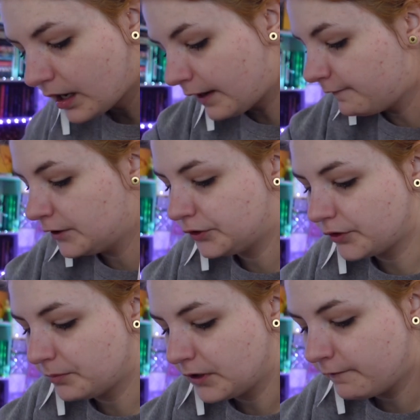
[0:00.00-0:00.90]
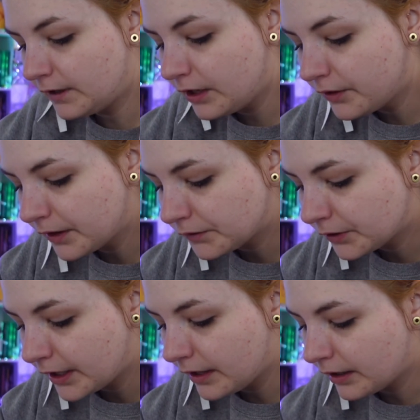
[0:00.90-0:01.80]
finished scripting a video
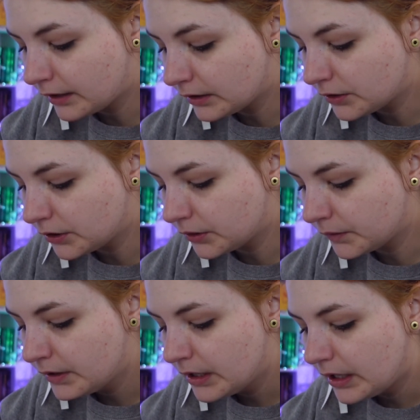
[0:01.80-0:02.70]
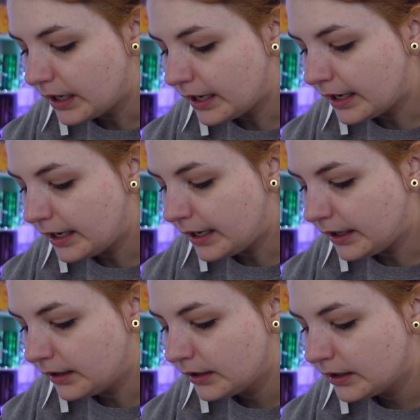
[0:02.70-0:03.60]
yesterday that I did do.
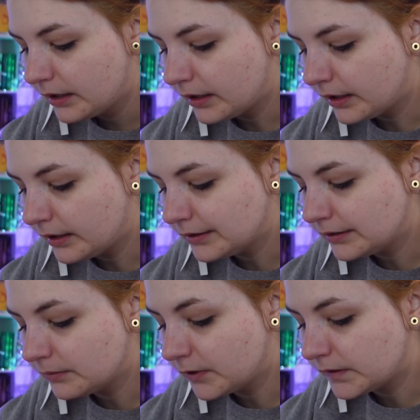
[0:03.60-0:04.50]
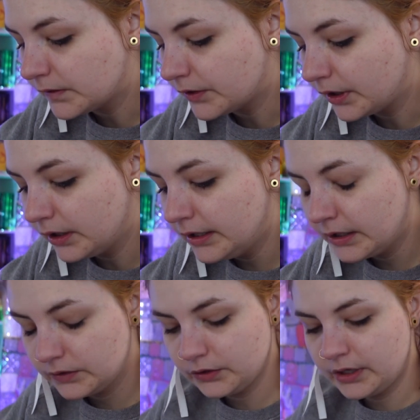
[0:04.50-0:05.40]
I did some necessary cleaning
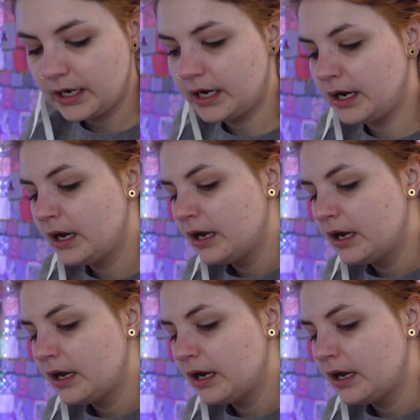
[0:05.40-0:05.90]
yesterday.